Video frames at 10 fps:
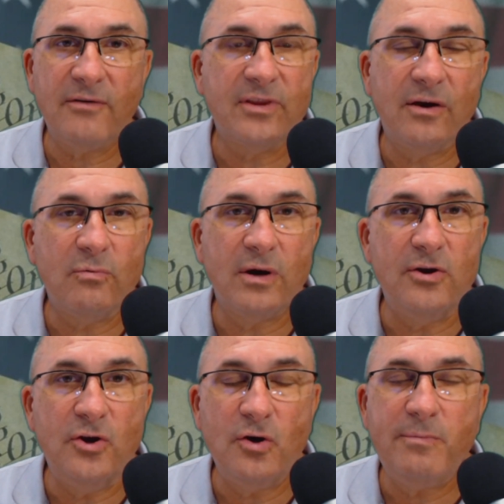there where
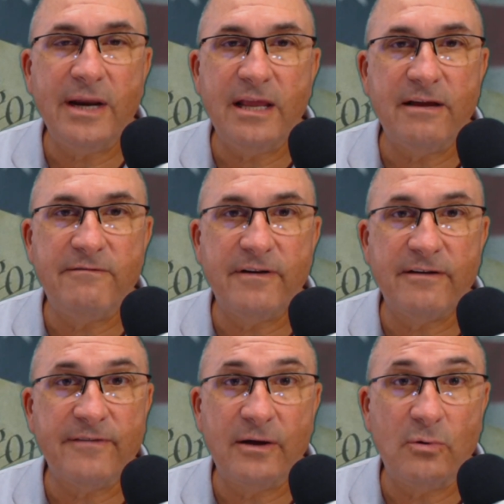nobody could
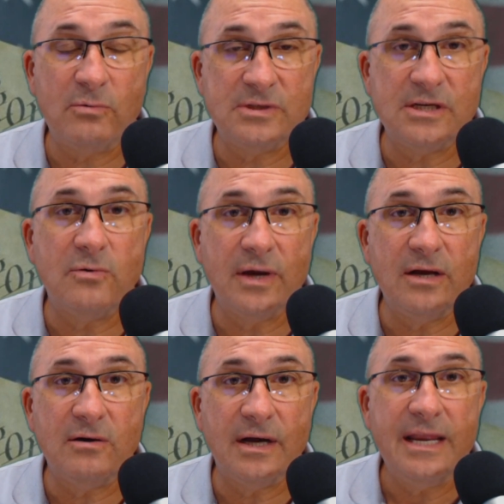verify what was
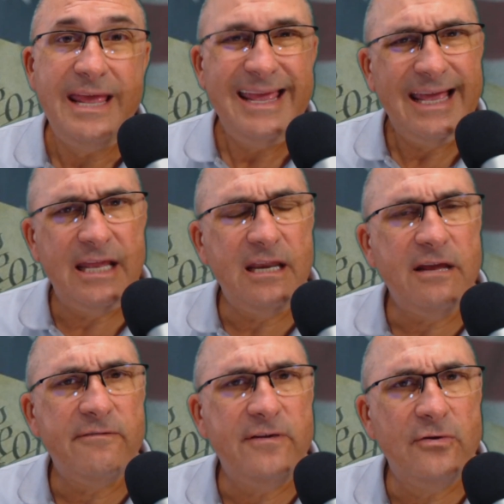going on. And
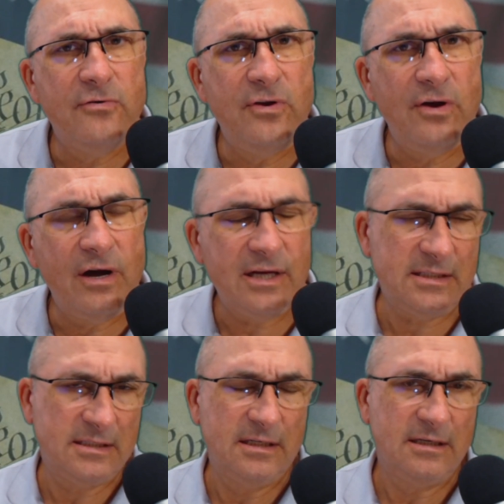if you're
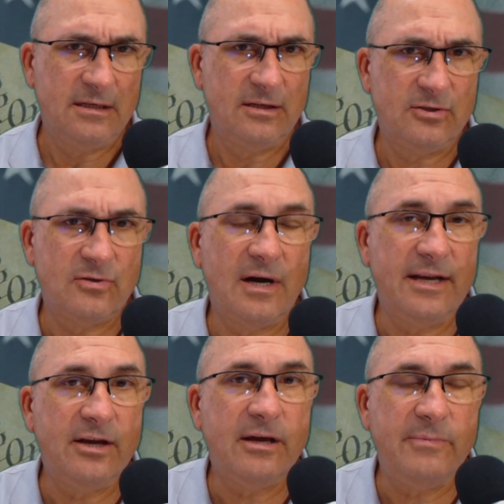not
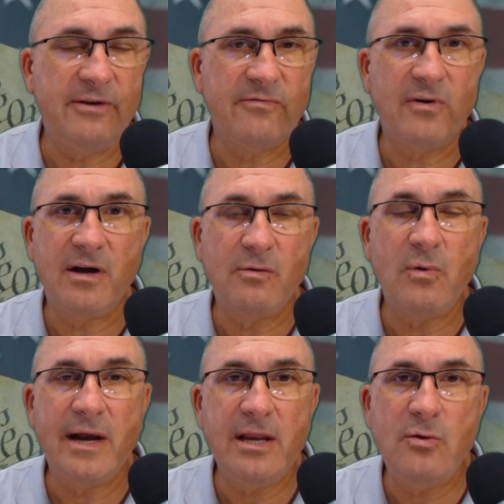trying to commit fraud,
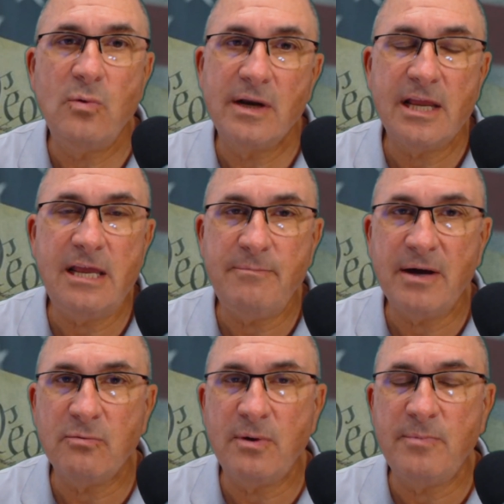why do you want to keep
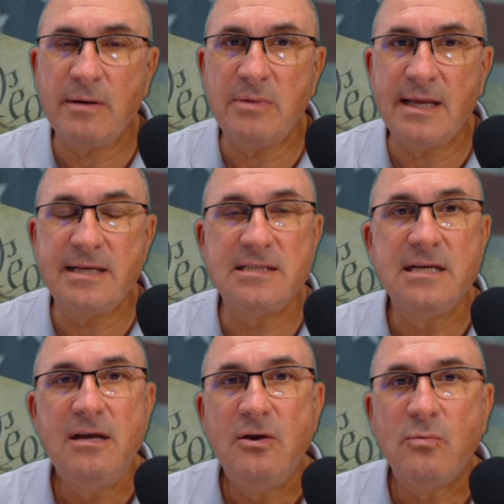out Republicans?
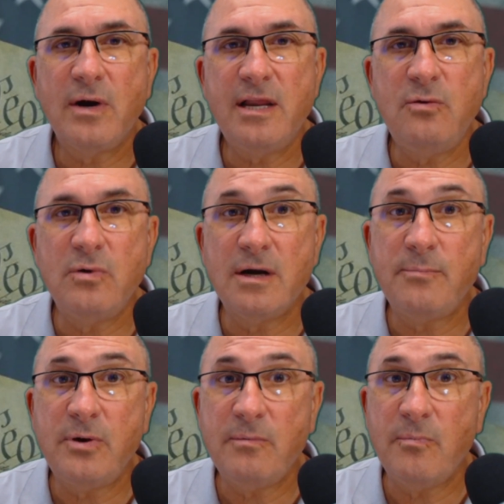Why do you want to
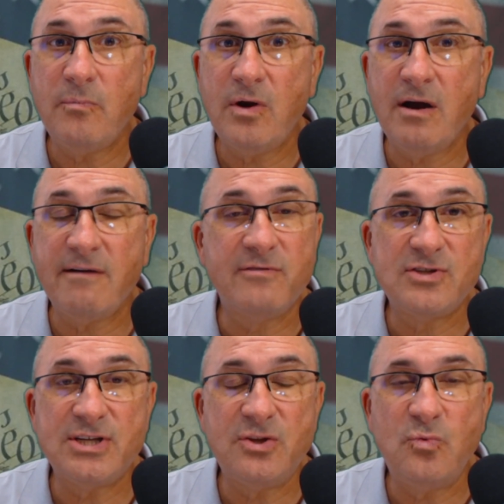put
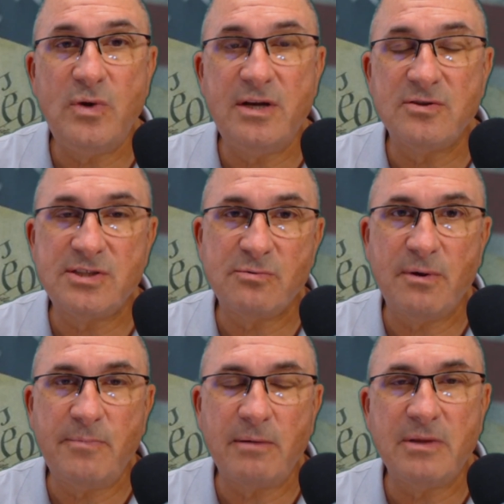covers on the windows so
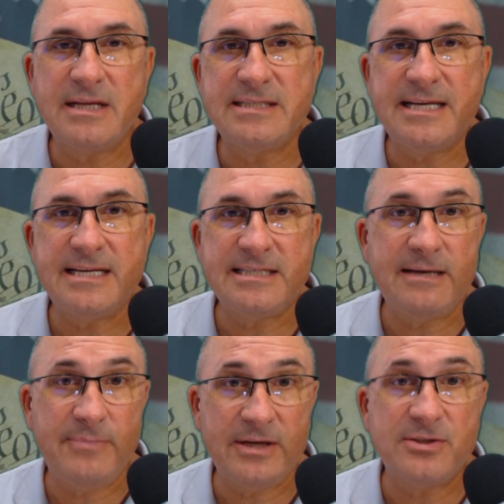Republicans can't
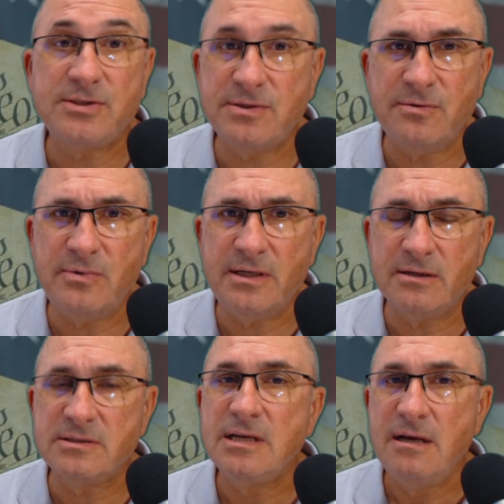take pictures through the
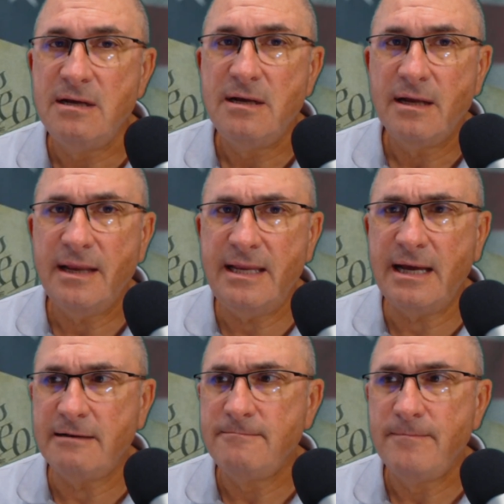windows? Yeah.